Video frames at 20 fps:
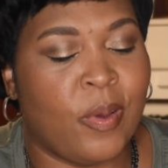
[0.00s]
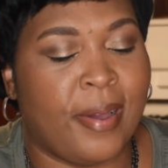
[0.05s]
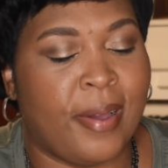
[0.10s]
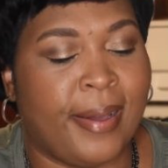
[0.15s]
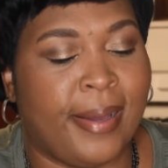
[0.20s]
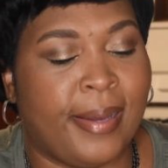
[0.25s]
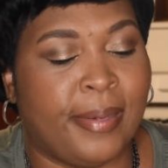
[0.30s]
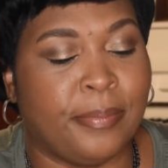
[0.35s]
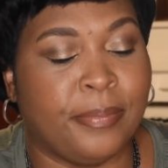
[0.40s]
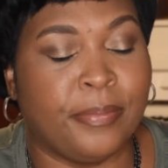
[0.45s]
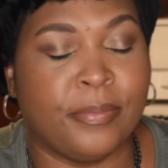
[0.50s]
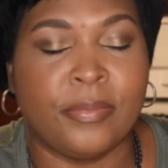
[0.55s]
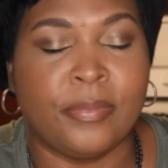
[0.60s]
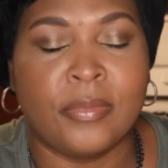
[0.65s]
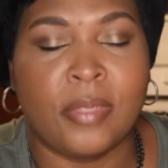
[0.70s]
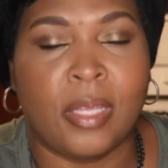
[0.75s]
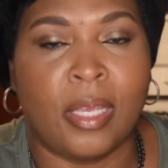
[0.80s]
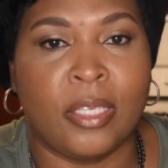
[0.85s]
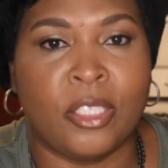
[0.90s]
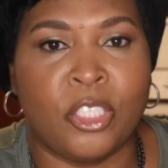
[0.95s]

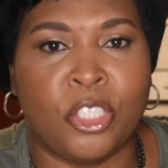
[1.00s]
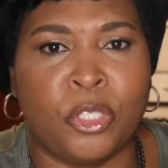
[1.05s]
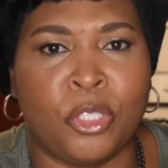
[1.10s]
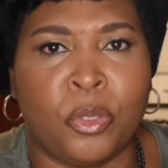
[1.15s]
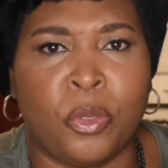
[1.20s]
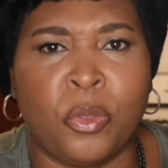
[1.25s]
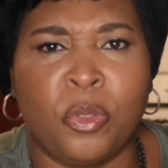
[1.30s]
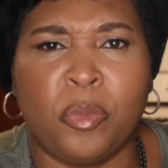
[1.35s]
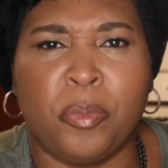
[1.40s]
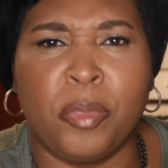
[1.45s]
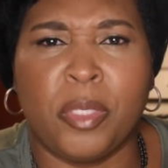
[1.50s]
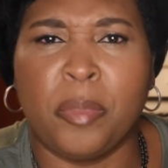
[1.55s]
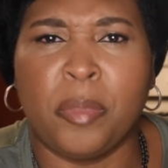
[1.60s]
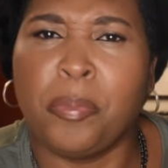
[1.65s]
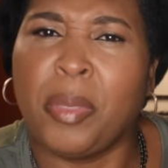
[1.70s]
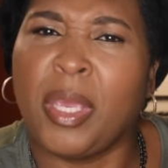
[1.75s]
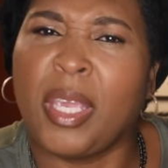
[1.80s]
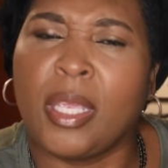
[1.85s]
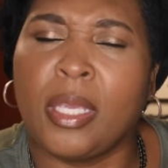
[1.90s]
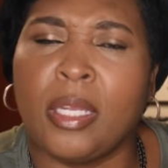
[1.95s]
I sure will be
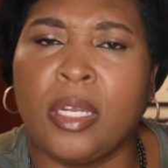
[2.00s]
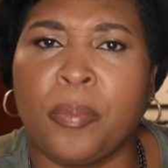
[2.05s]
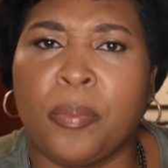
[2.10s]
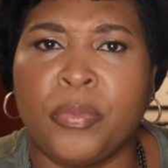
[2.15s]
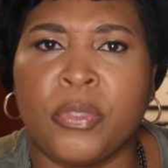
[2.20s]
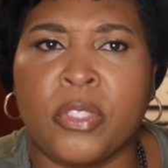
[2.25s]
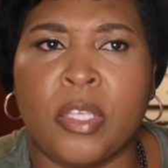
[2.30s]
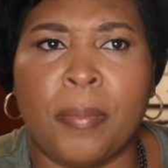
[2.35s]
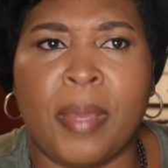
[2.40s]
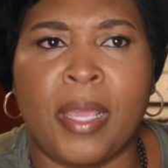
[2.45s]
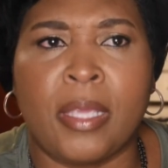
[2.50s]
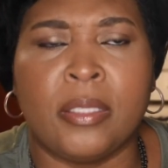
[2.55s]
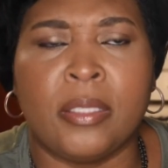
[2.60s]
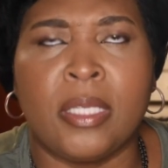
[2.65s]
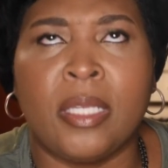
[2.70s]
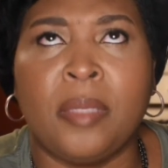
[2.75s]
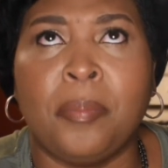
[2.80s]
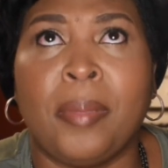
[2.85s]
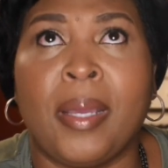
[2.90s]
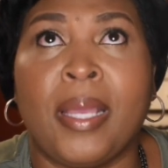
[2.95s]
picking up some. I
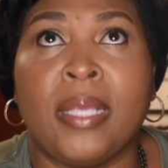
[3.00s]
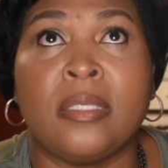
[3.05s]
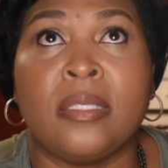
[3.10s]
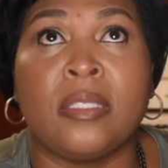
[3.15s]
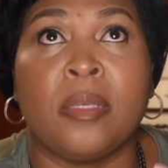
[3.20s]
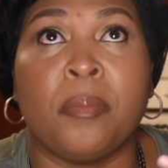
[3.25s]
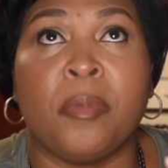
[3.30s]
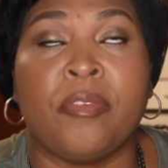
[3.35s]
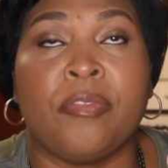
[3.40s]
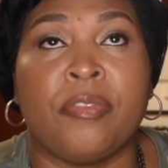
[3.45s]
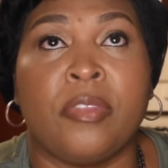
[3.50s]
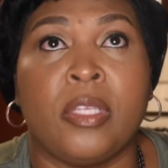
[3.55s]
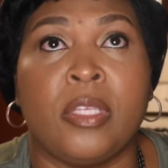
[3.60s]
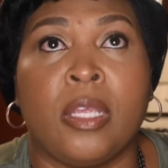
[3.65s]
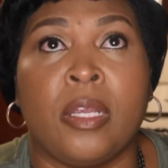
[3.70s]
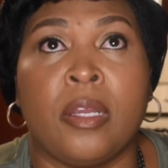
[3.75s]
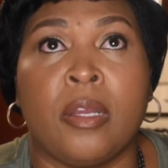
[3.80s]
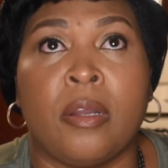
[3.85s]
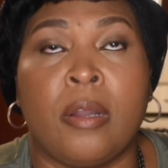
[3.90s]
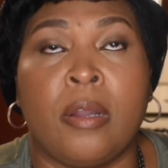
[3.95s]
did buy some of
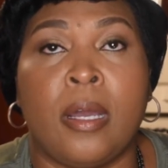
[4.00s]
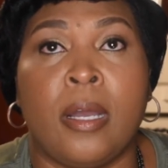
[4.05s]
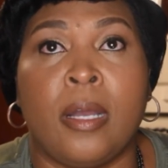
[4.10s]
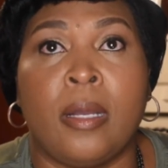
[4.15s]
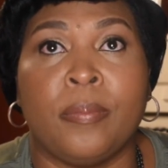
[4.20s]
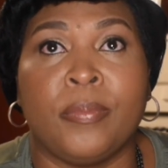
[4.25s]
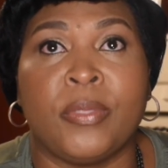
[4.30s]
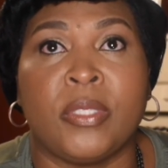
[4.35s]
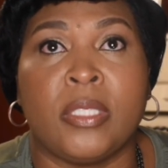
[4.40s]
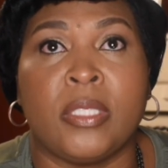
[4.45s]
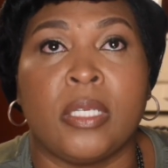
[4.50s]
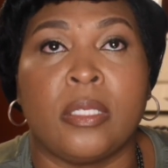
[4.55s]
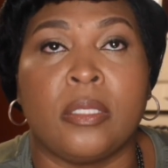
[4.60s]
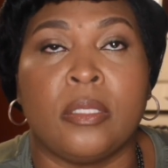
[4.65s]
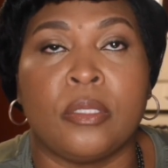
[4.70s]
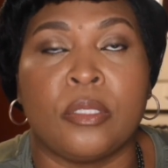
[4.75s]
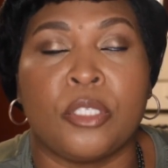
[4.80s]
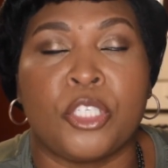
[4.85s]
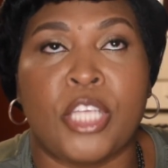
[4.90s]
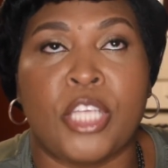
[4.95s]
their
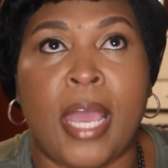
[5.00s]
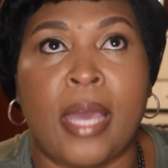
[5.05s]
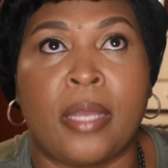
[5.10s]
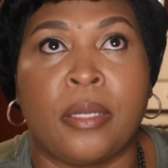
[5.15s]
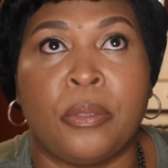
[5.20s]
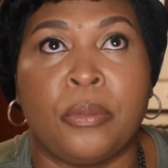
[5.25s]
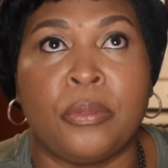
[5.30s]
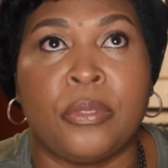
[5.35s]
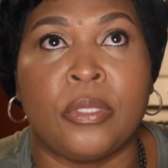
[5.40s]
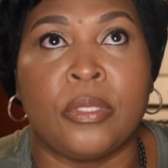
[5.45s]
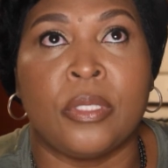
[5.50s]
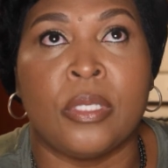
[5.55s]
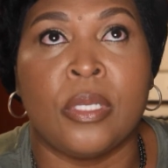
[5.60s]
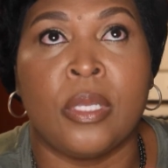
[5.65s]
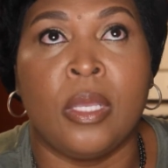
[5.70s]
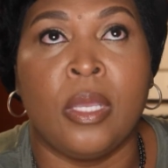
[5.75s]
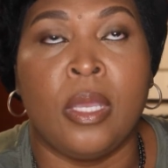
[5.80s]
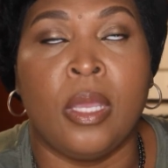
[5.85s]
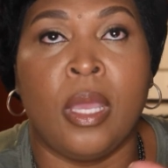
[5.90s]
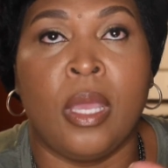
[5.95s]
single shadows,
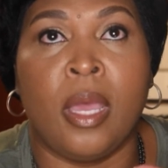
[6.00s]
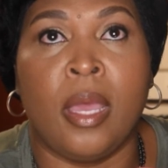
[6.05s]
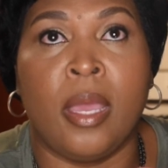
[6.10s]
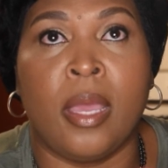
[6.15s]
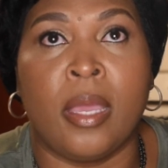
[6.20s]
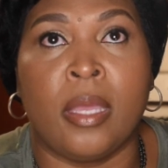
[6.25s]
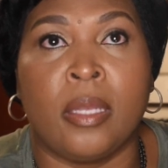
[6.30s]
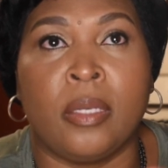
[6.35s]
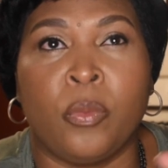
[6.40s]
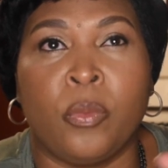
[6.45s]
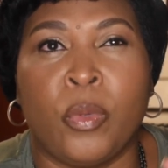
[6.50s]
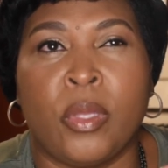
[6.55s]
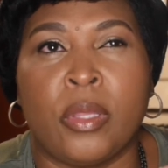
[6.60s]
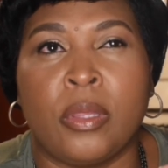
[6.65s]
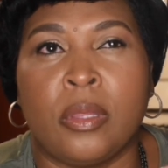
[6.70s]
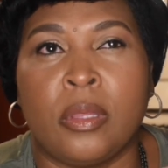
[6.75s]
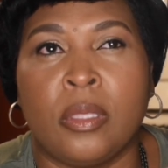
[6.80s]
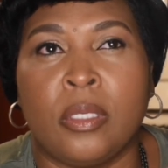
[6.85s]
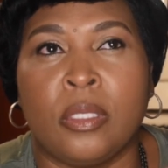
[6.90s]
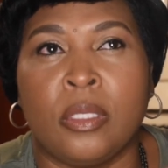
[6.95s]
and with
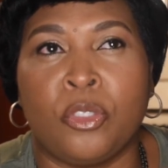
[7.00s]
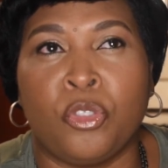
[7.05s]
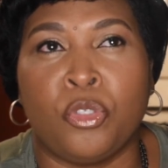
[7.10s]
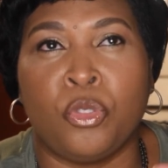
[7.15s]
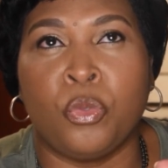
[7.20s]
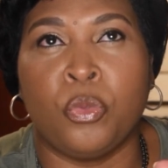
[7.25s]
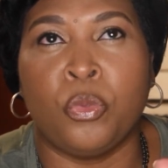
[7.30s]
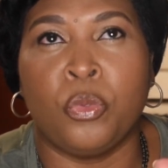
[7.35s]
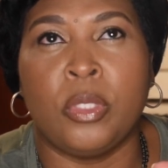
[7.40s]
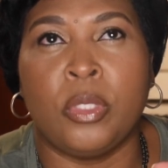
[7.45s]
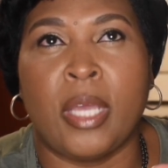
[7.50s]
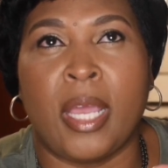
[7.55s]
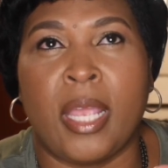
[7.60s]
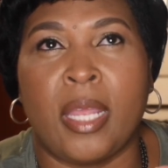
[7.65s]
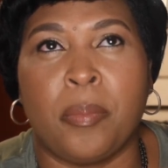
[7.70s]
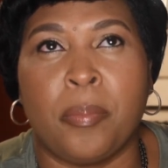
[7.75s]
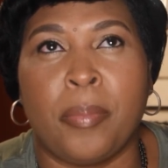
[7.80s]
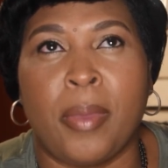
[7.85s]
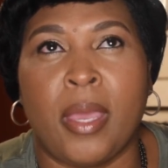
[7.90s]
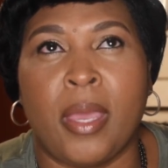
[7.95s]
the 2
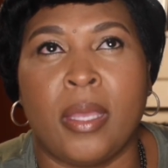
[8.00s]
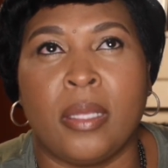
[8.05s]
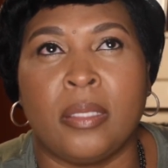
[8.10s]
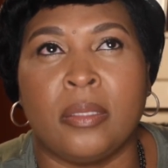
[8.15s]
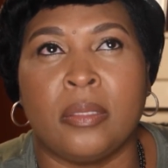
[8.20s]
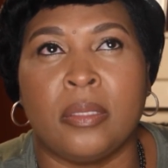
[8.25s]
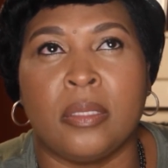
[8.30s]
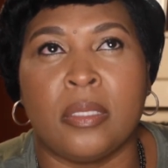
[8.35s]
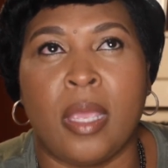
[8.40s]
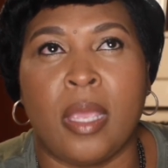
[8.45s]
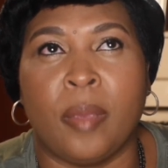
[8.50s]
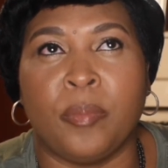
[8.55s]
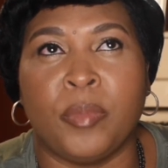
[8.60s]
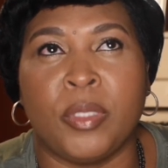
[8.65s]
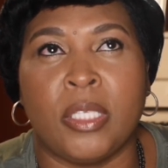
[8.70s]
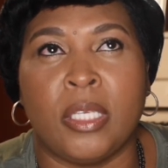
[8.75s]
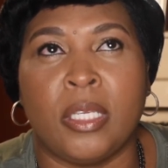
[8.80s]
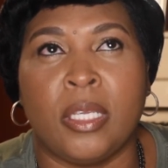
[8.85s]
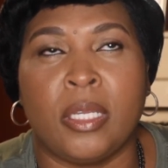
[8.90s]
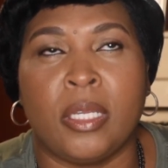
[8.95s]
9-pans
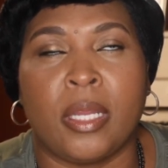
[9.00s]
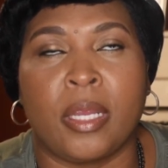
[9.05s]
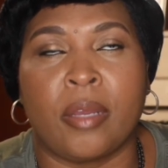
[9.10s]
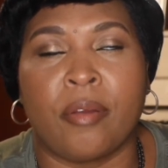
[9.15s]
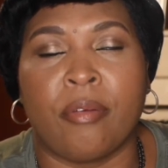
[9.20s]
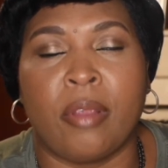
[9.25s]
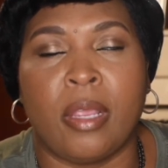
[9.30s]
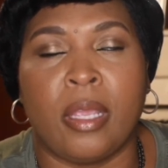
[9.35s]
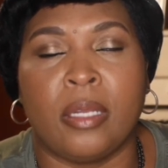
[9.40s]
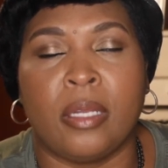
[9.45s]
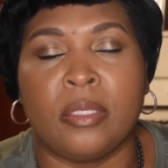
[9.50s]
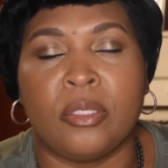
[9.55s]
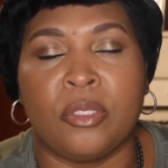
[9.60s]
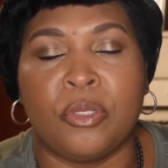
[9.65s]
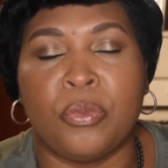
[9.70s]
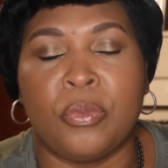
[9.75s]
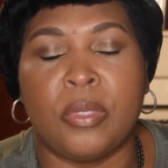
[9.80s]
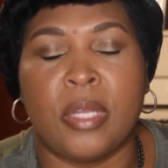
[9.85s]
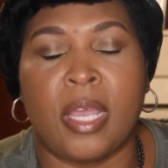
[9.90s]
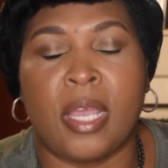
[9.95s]
empty, and I created 2
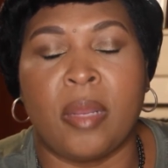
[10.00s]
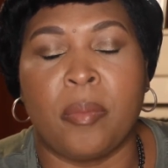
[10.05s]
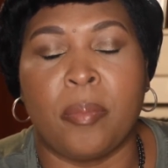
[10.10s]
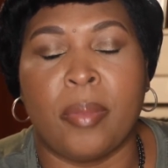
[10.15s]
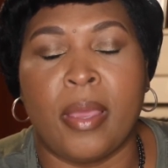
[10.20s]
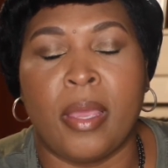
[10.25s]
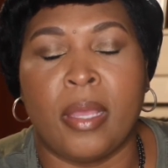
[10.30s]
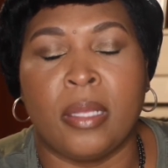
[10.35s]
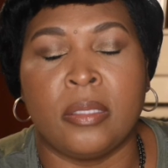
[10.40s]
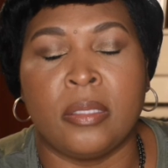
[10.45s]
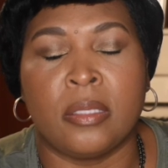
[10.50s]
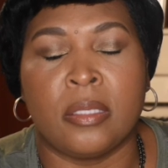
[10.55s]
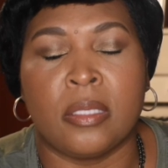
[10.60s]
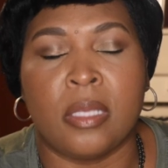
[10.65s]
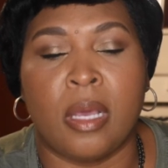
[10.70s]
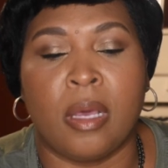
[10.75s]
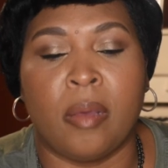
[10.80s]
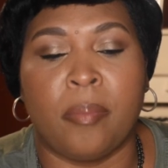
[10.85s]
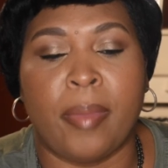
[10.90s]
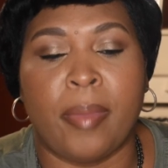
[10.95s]
9-pans
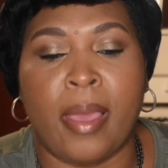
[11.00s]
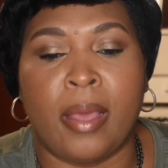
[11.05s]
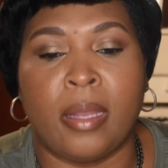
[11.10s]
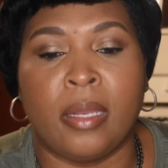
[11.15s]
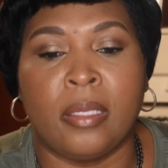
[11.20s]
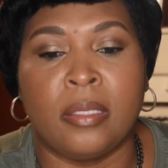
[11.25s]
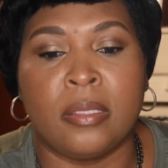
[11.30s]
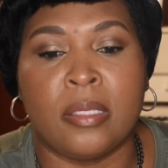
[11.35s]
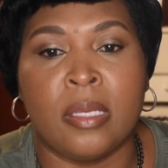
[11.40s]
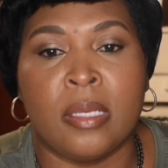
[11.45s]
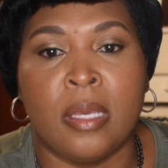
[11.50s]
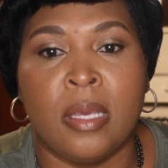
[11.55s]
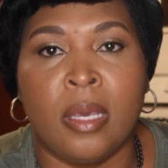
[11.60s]
palette.